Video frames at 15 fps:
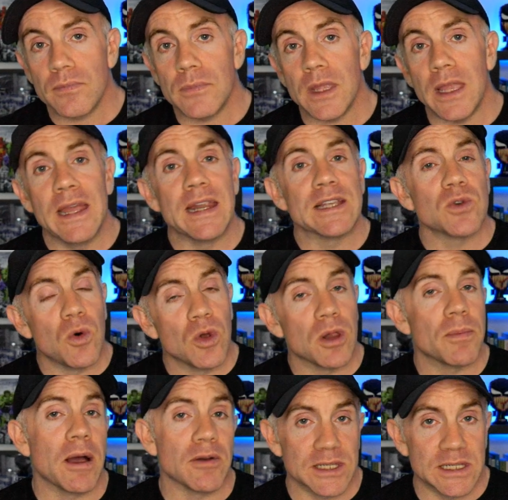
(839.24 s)
And it's all
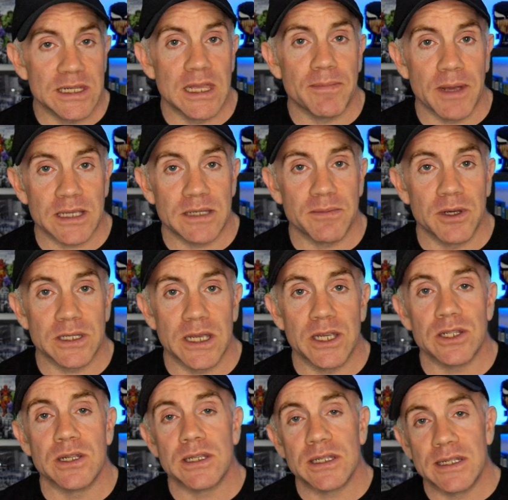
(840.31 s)
about sleep maximization
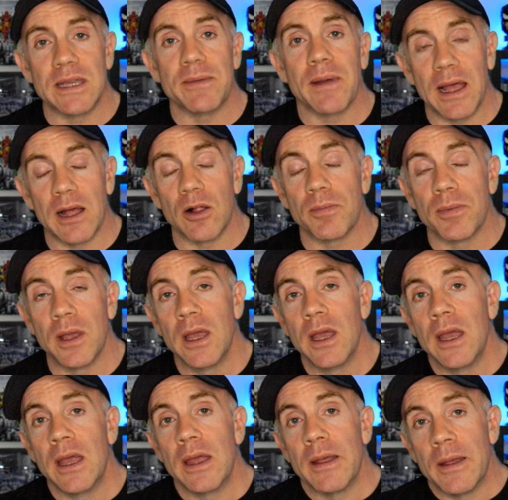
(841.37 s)
and sleep help.
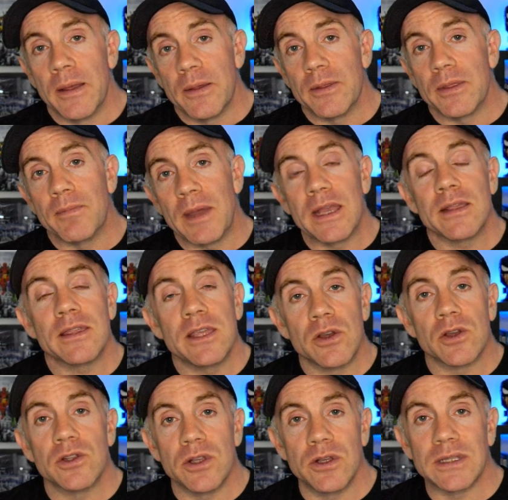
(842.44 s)
The main thing you
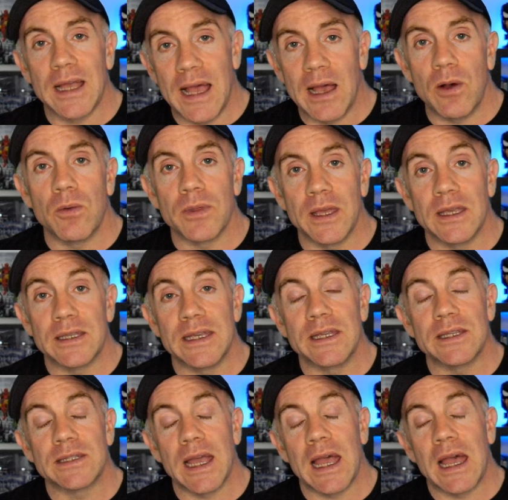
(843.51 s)
can do to help this
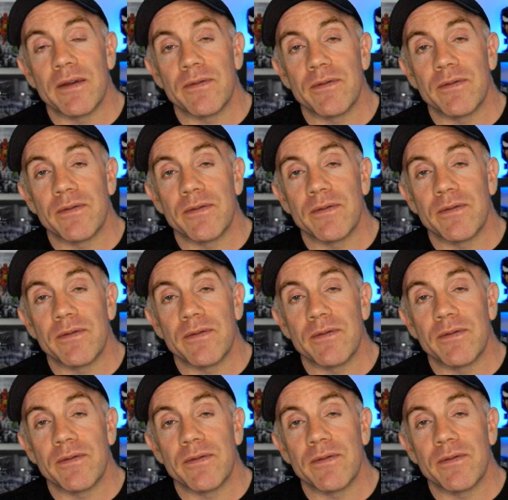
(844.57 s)
is to have